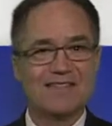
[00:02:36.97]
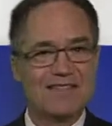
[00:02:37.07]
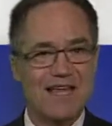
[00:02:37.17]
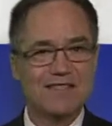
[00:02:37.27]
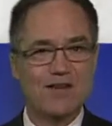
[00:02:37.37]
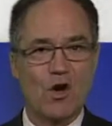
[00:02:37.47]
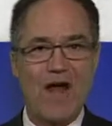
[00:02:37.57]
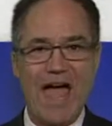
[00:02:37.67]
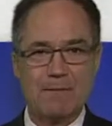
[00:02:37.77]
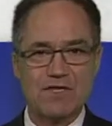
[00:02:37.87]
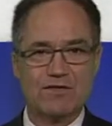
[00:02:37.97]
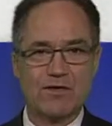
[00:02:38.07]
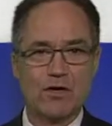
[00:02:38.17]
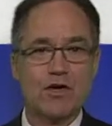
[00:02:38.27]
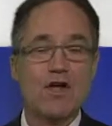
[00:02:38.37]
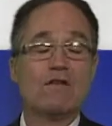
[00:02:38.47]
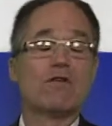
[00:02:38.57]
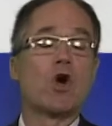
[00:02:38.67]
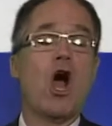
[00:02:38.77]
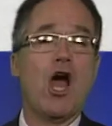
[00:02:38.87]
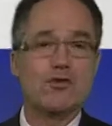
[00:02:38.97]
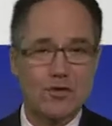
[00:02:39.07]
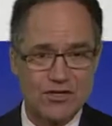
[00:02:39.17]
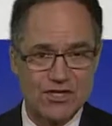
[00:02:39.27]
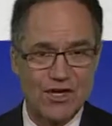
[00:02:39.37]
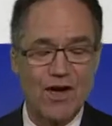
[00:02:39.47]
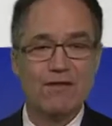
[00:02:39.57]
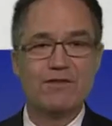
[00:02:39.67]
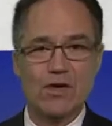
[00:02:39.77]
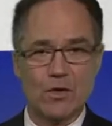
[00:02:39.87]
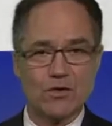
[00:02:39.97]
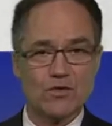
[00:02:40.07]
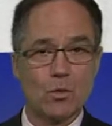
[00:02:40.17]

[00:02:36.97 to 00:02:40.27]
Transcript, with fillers: stays in our atmosphere for hundreds of years,